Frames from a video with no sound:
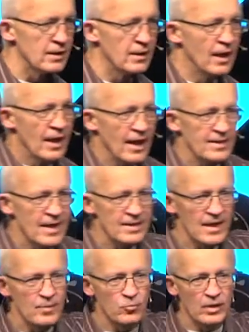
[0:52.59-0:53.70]
And at that
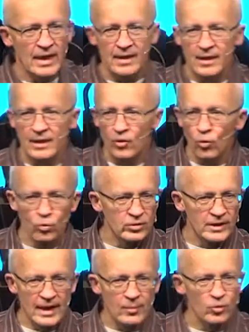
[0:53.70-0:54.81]
time, we had an old
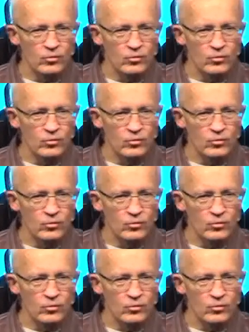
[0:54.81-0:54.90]
neighbor,